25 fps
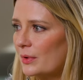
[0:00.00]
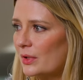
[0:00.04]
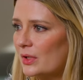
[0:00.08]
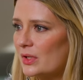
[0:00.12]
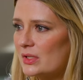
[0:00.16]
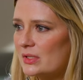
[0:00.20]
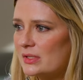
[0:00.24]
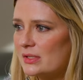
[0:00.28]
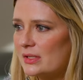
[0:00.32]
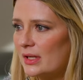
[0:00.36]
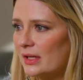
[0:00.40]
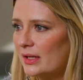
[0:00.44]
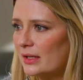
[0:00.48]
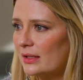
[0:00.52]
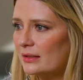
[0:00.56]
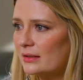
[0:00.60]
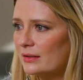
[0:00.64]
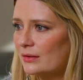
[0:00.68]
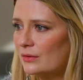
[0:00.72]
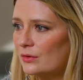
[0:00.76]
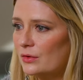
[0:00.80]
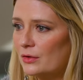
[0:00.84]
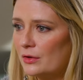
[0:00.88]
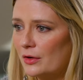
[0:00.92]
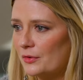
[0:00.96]
because
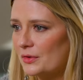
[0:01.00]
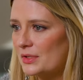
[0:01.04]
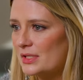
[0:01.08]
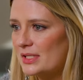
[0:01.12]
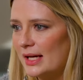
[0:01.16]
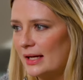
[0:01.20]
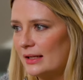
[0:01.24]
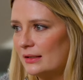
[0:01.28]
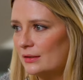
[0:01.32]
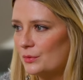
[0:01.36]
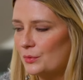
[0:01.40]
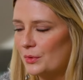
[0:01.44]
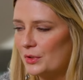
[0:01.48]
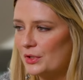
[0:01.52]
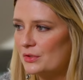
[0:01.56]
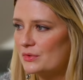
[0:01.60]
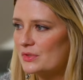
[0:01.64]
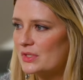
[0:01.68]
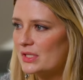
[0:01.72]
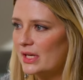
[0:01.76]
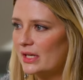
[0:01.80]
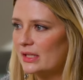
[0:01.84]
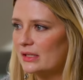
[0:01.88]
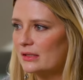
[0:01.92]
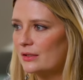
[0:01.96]
like, you know, exactly what you
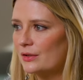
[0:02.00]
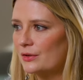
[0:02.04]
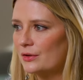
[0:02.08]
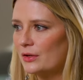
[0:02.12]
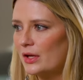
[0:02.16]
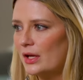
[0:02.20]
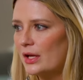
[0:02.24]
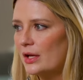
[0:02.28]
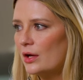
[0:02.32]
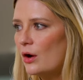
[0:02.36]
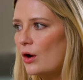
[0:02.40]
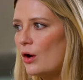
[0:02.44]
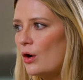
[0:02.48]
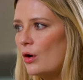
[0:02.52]
said, they're like,